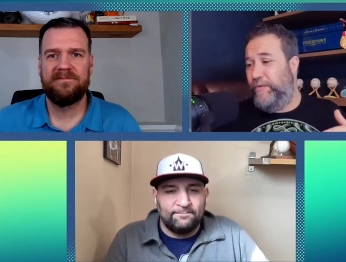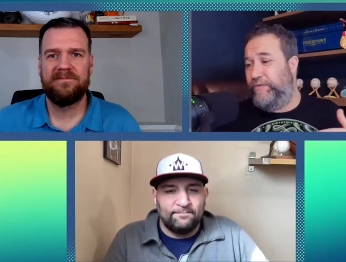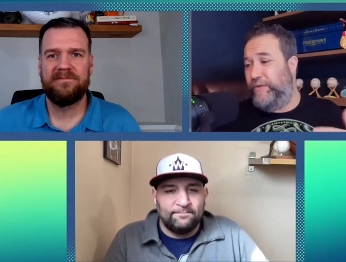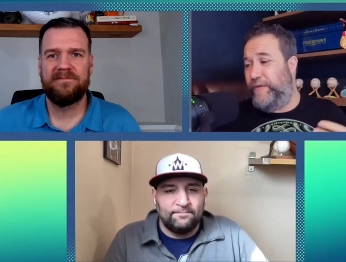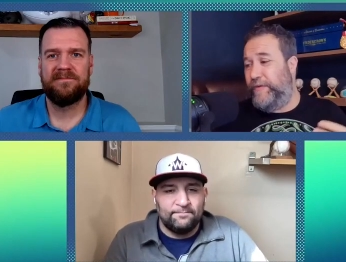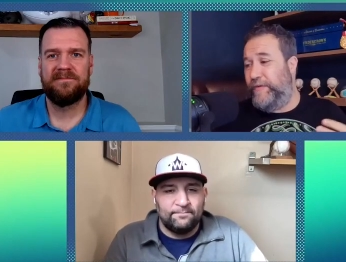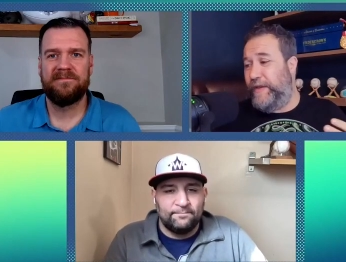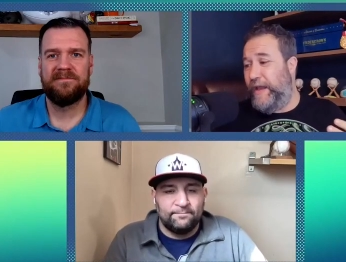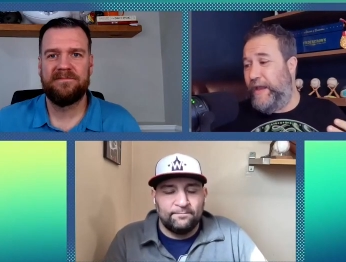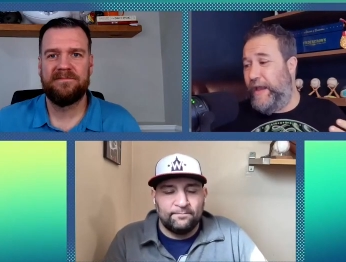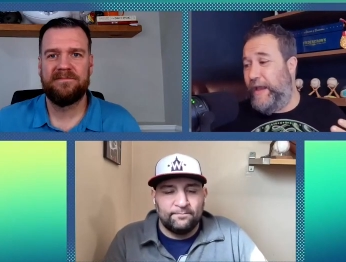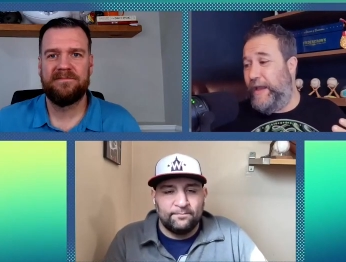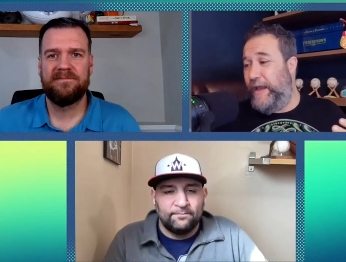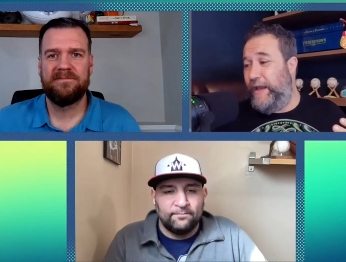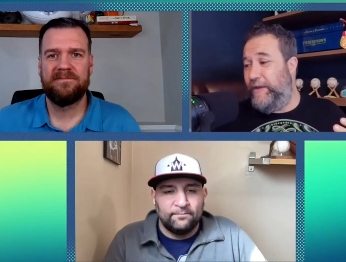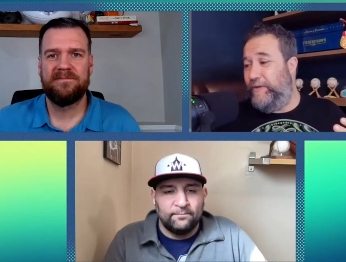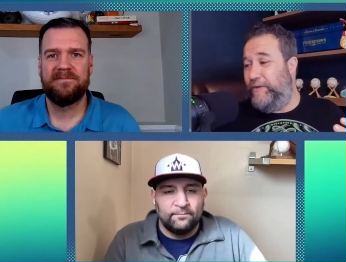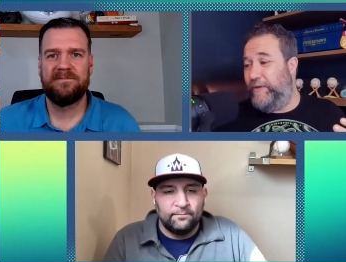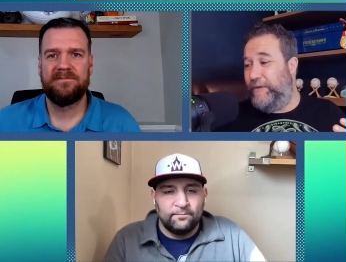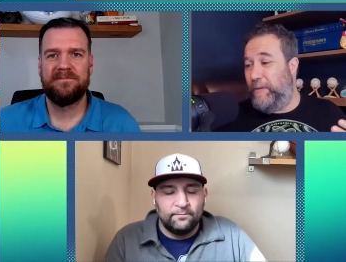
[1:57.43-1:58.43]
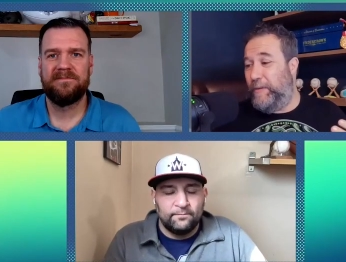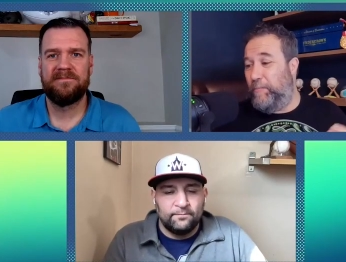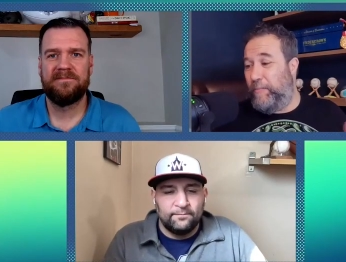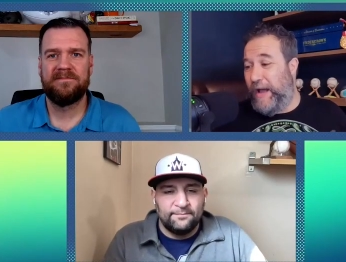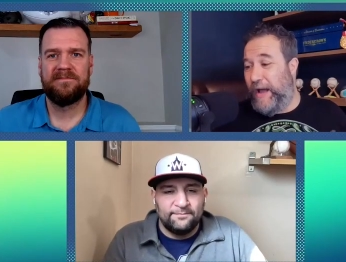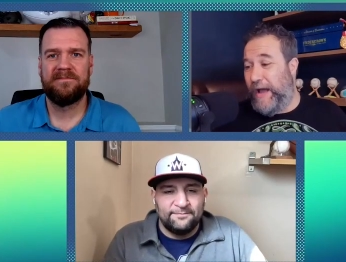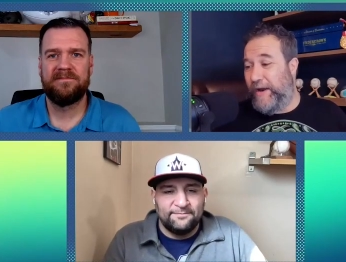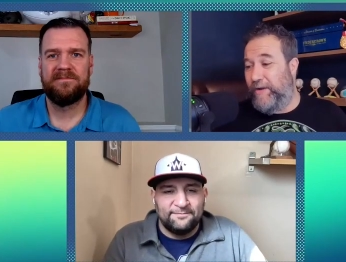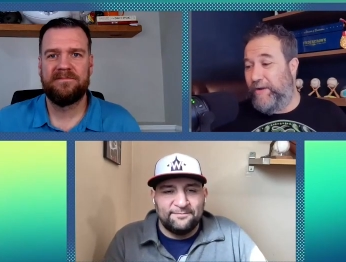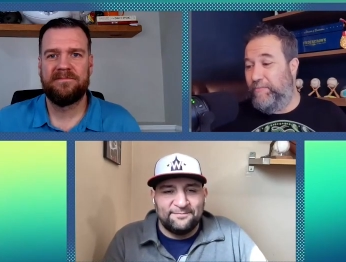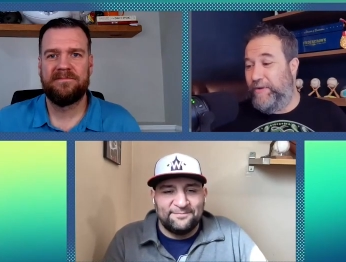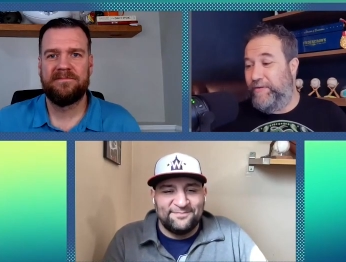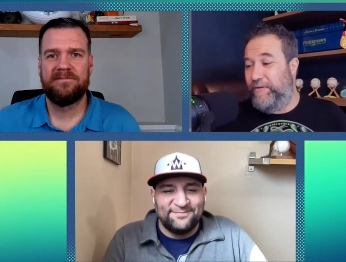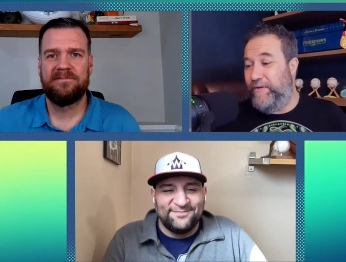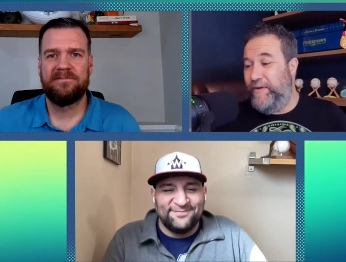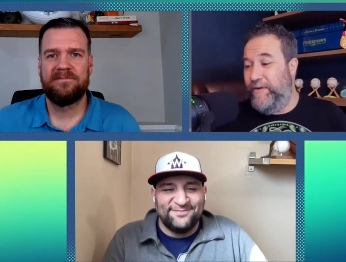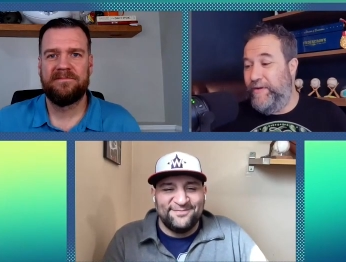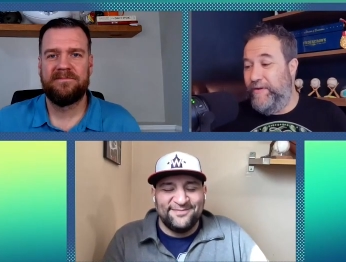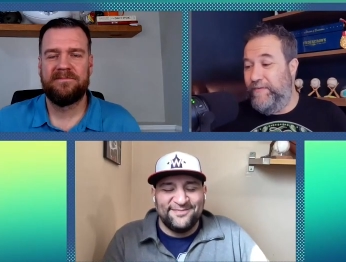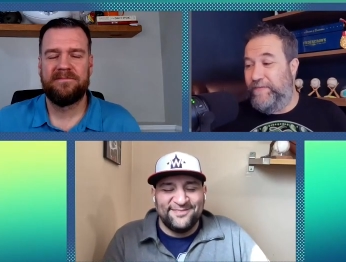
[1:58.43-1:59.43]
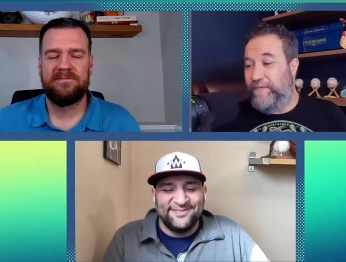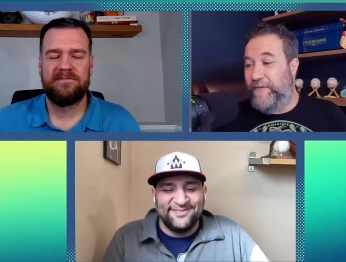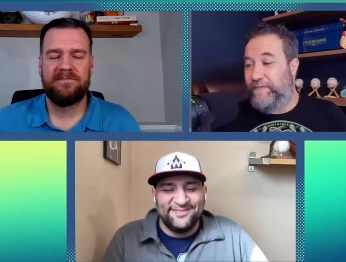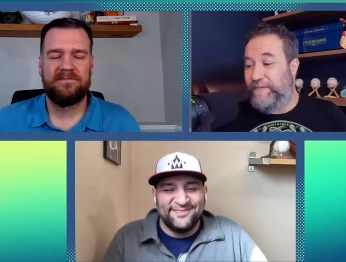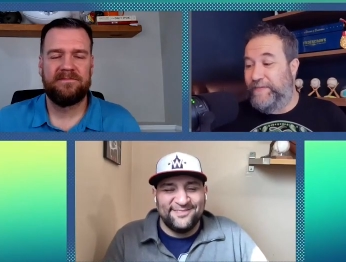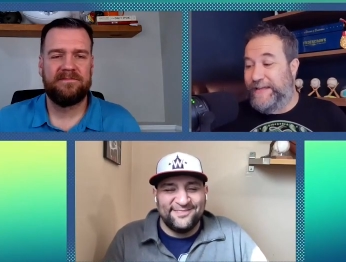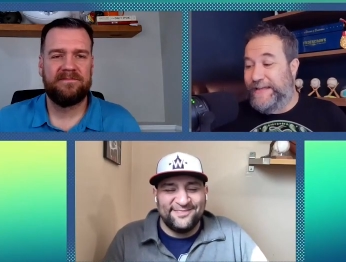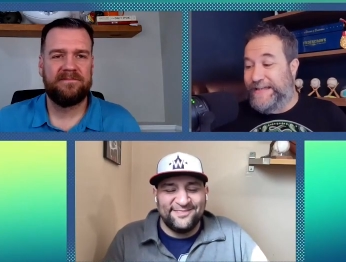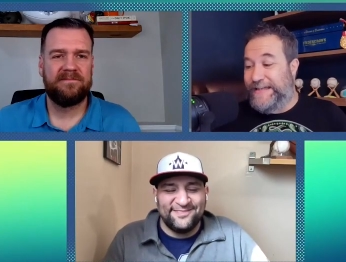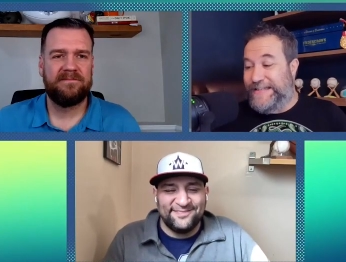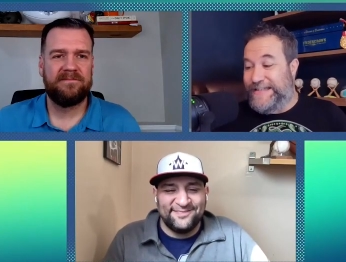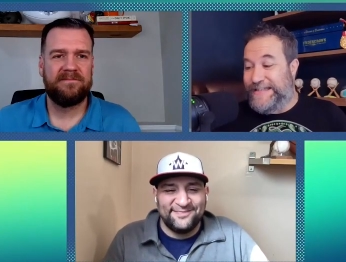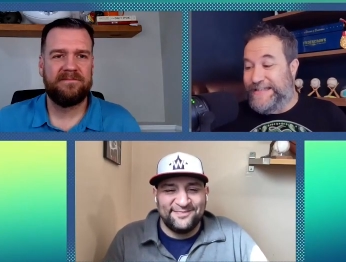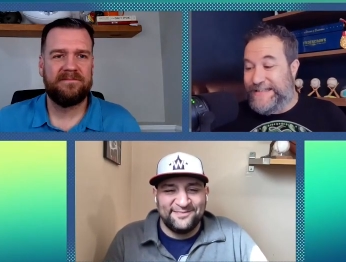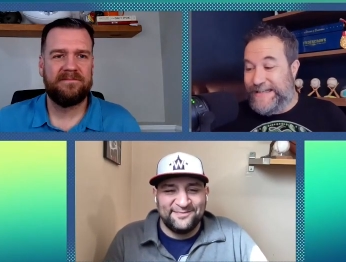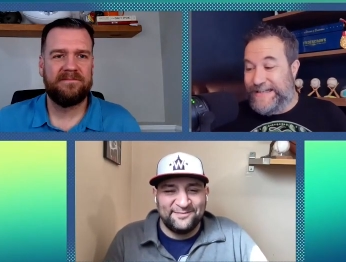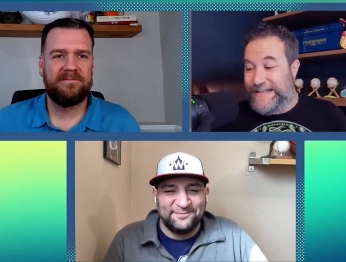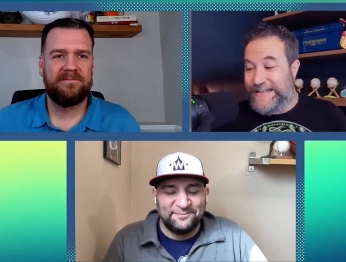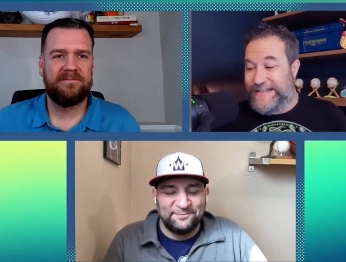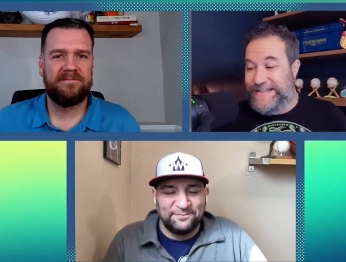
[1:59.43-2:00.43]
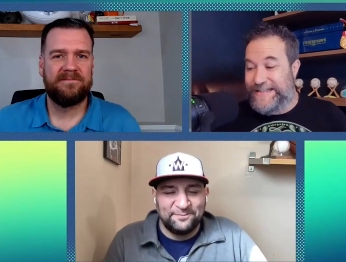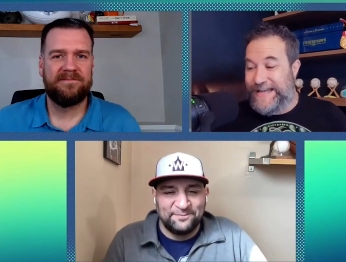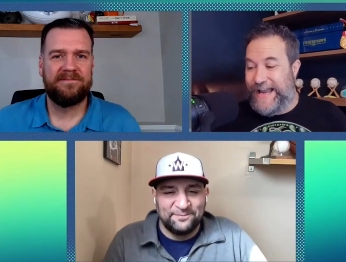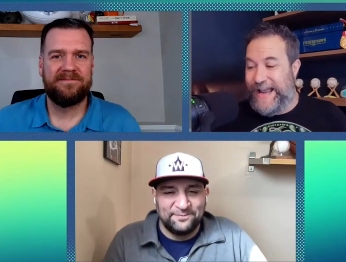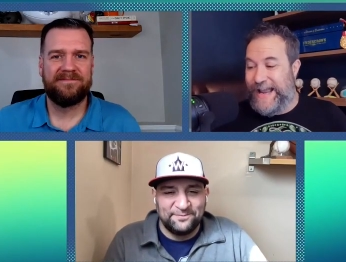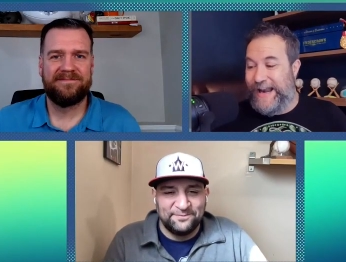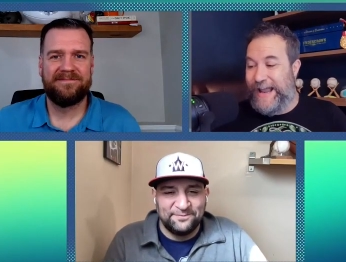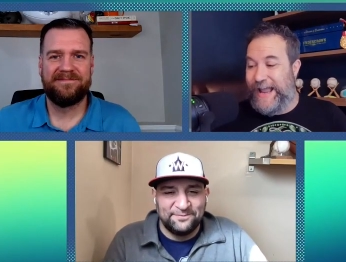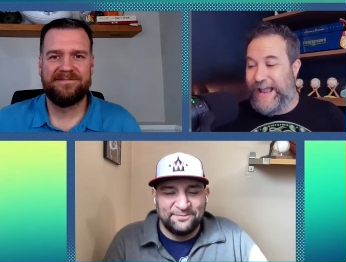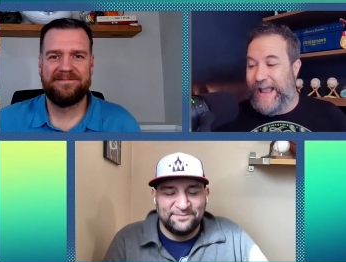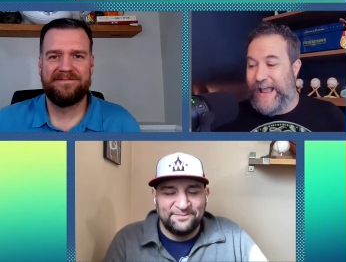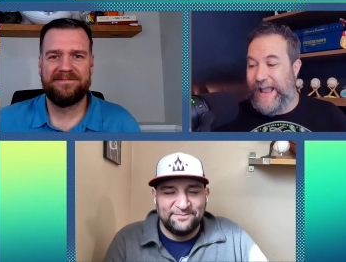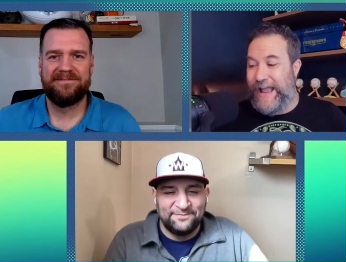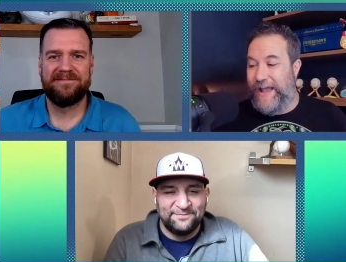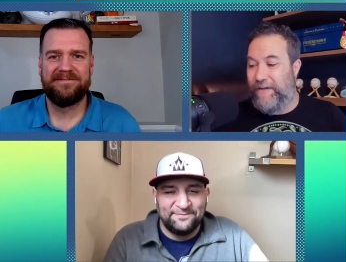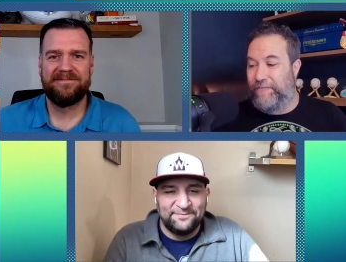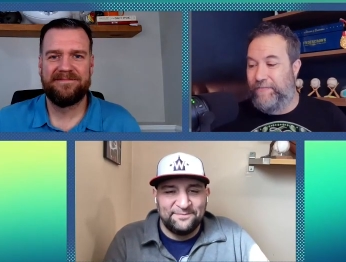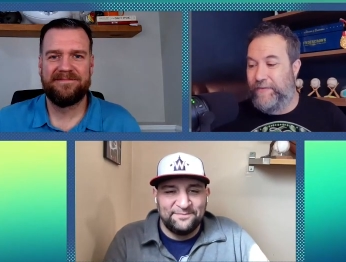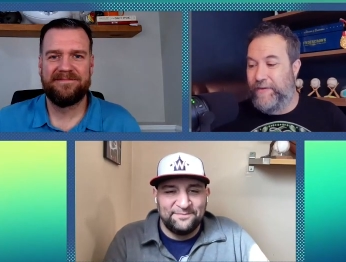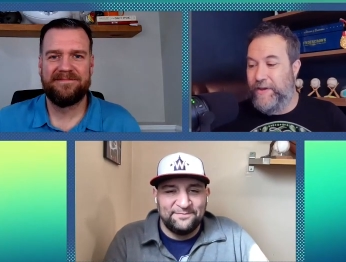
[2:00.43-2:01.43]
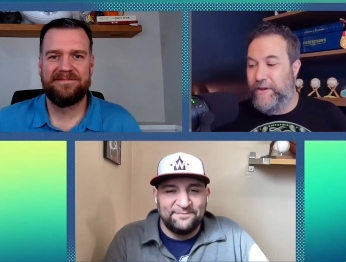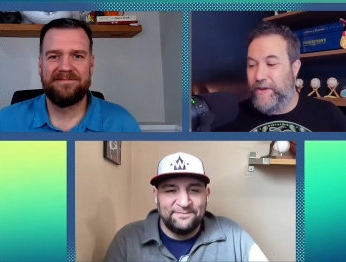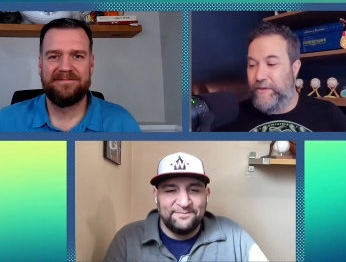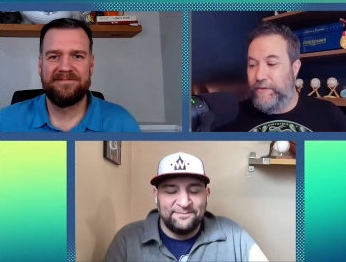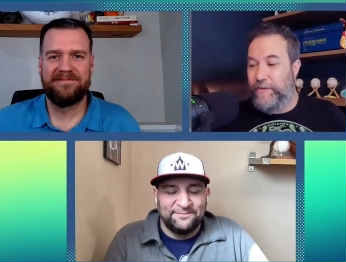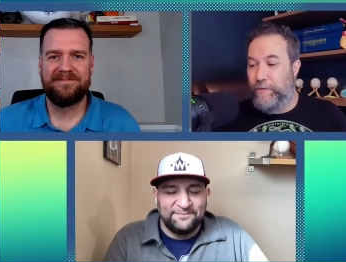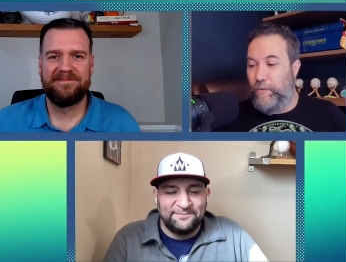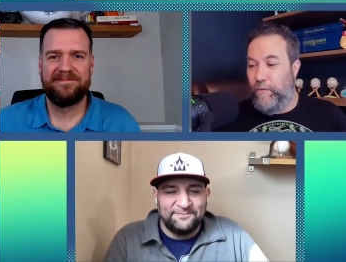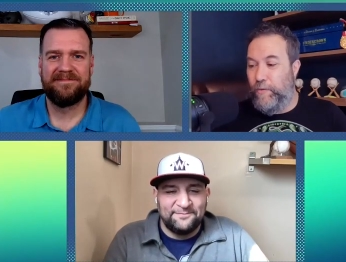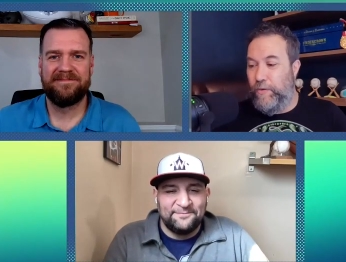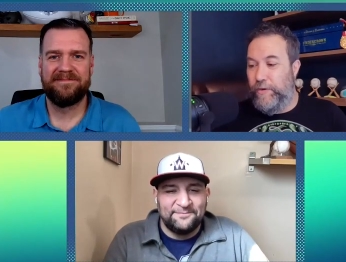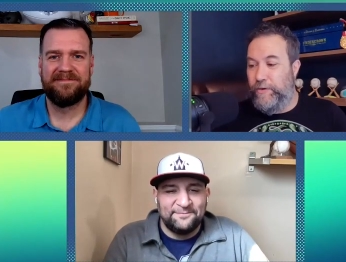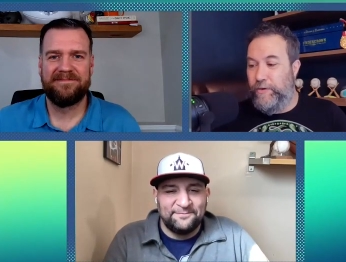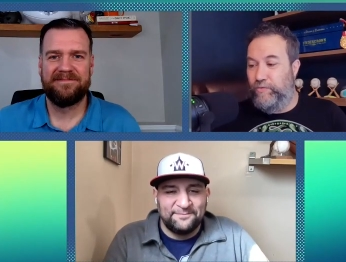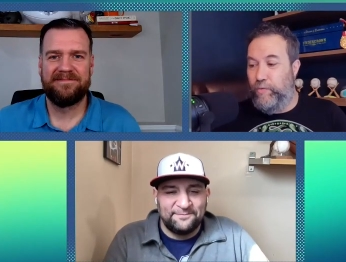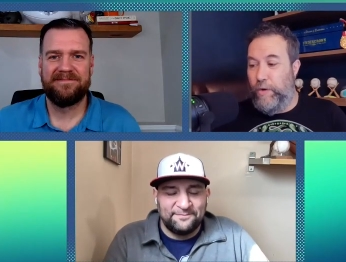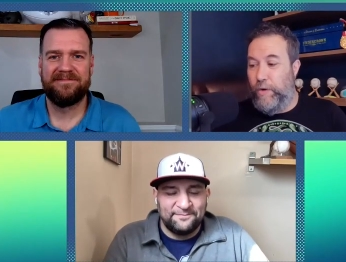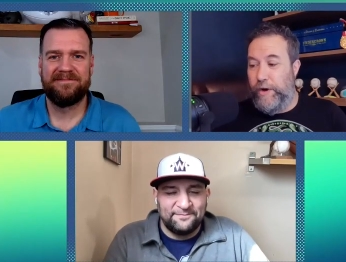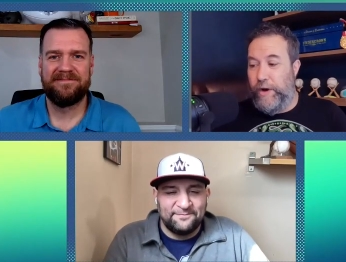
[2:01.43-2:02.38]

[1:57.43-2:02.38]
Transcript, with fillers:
Speaker 1: seen the A's at the bottom at 56.5. The Orioles won